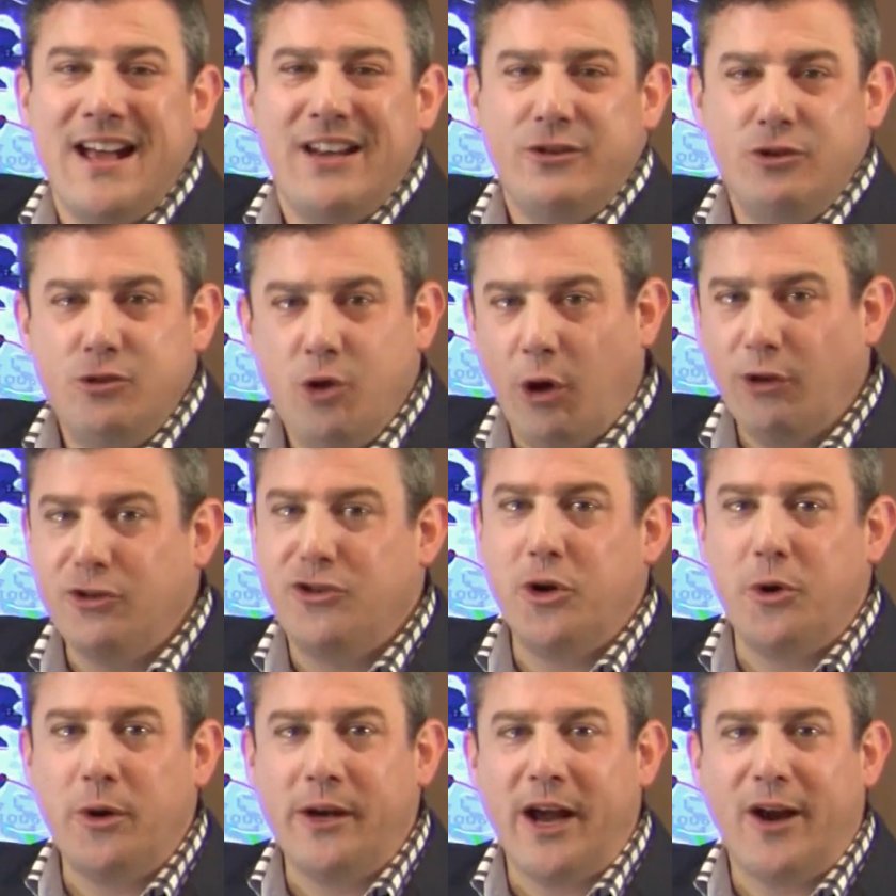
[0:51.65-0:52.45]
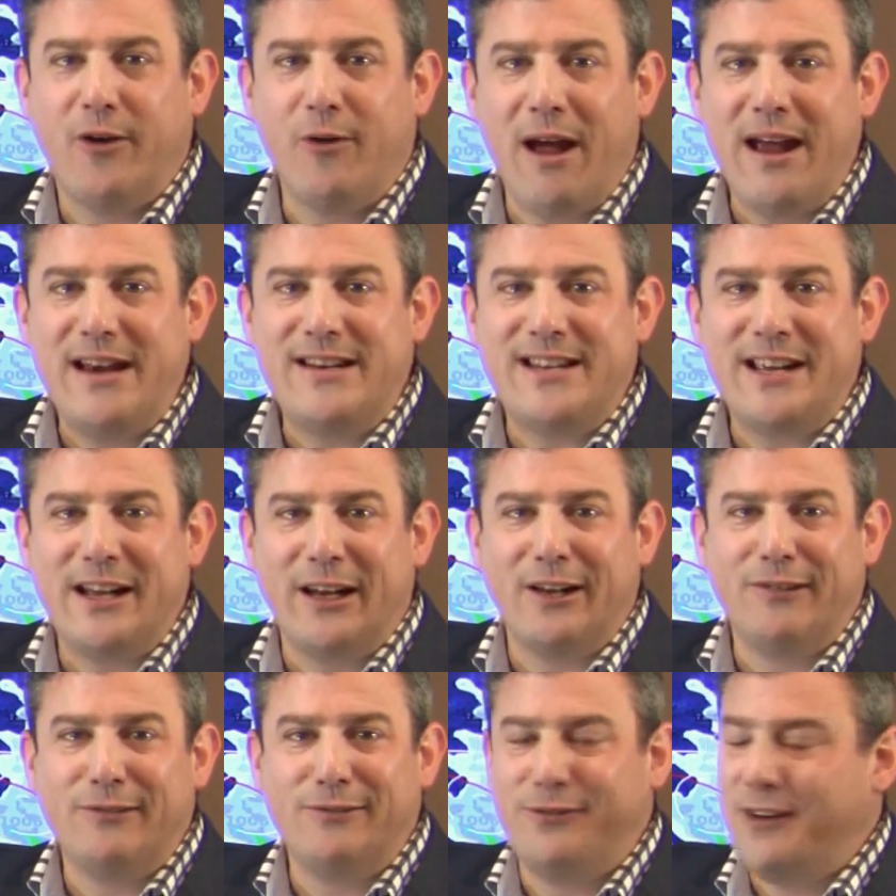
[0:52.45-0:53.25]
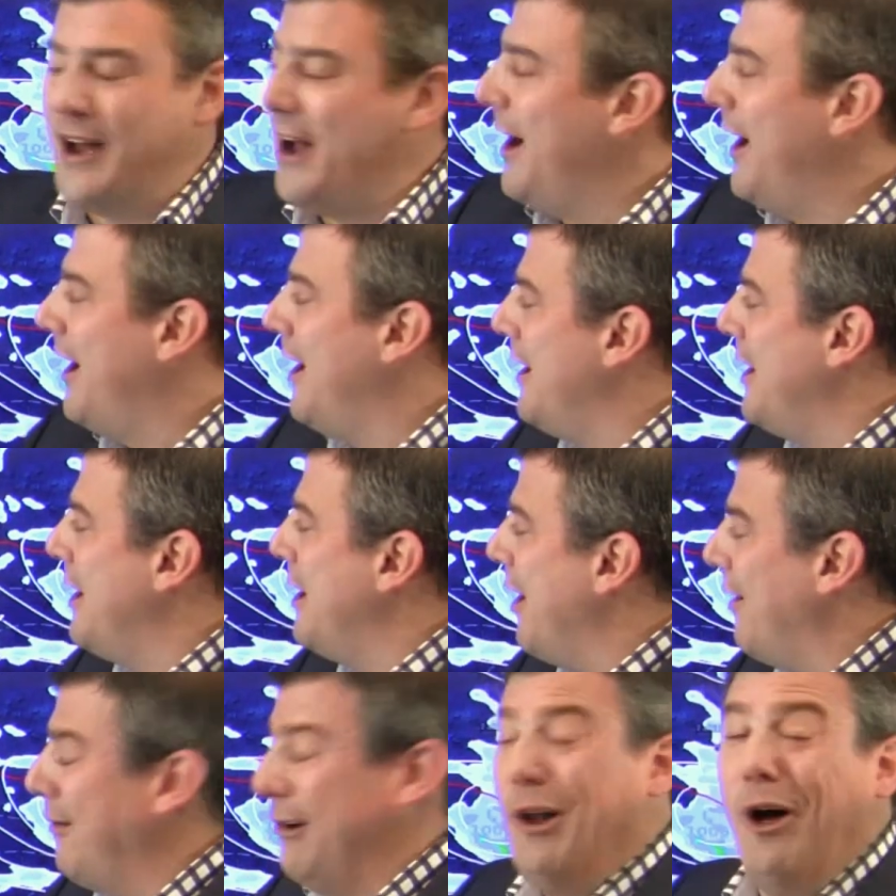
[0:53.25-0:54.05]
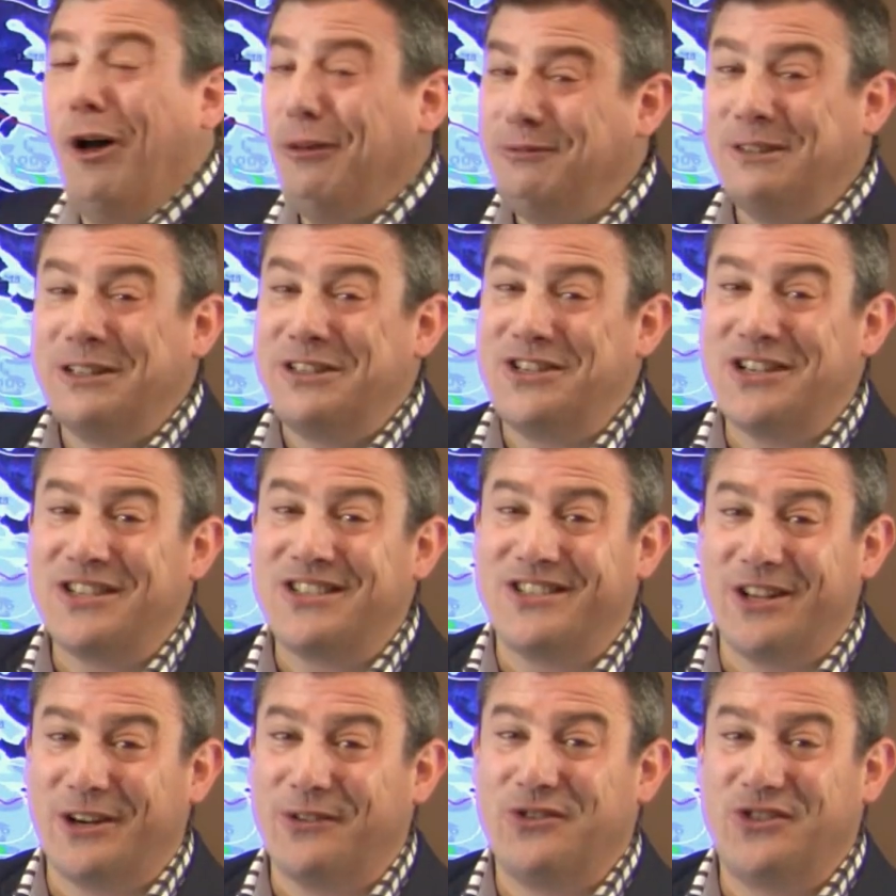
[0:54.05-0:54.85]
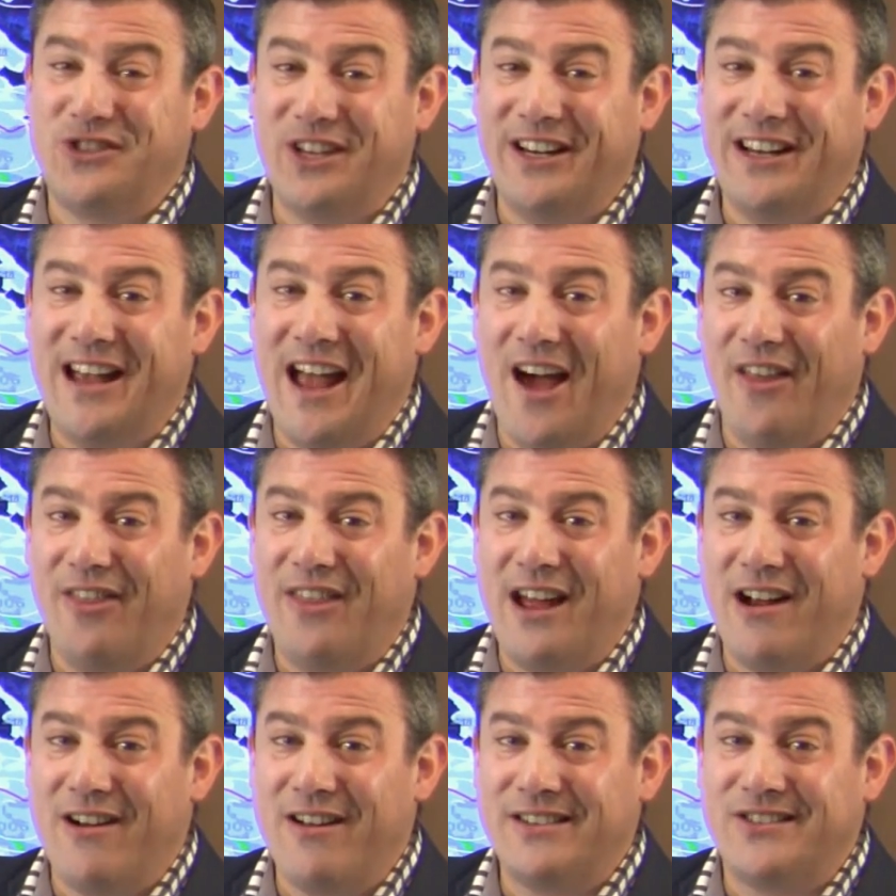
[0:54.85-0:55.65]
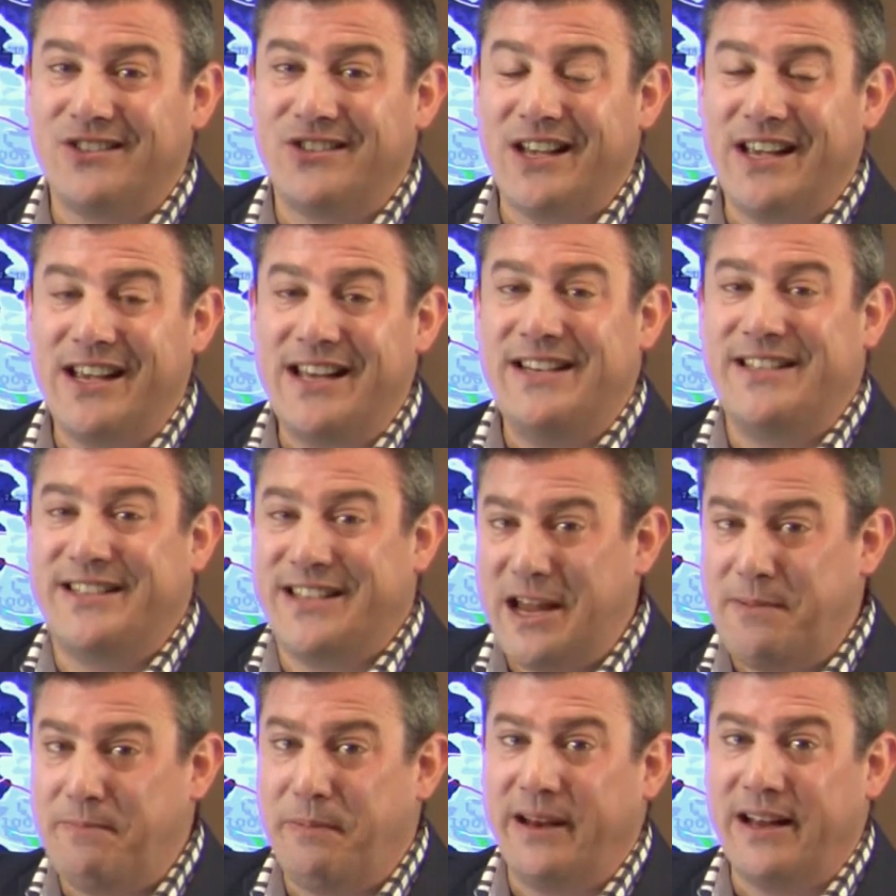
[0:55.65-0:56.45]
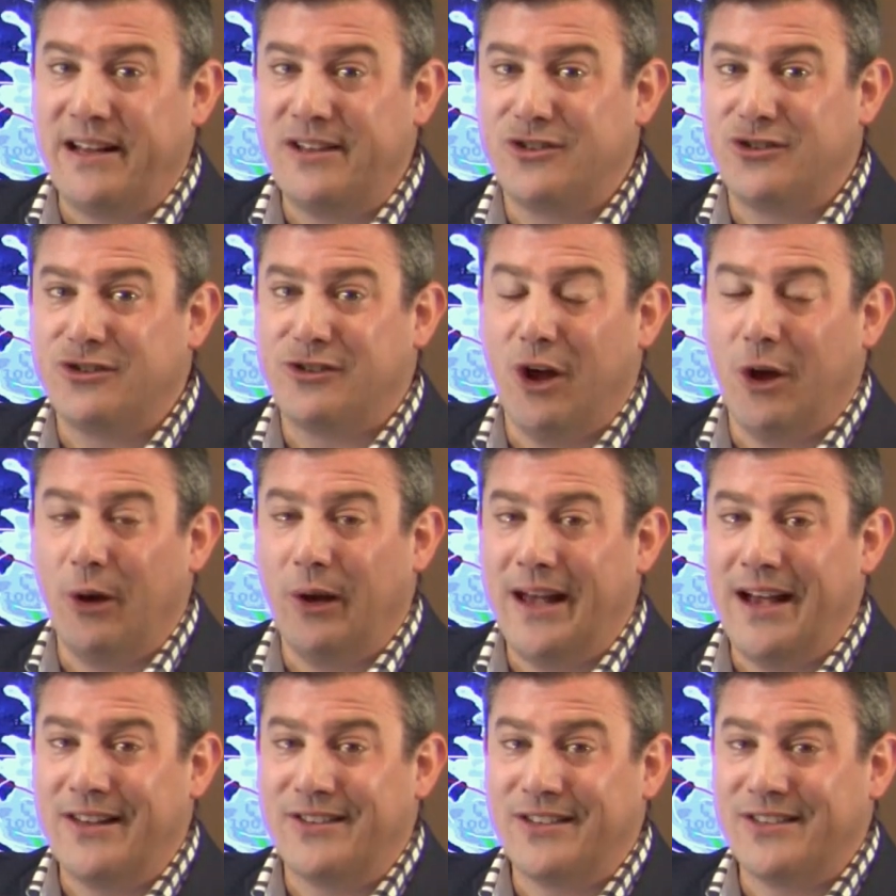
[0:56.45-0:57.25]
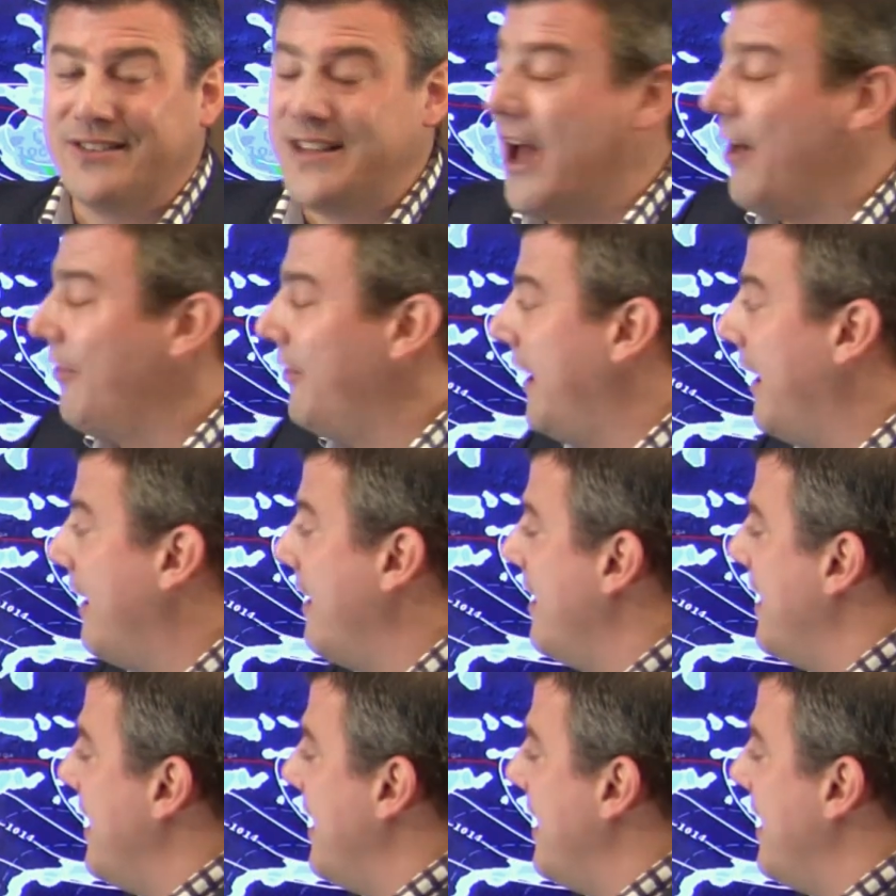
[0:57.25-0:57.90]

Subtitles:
Not doing a great deal of a lot. It's just sort of sitting out there at sea, deepening slowly as it's out there.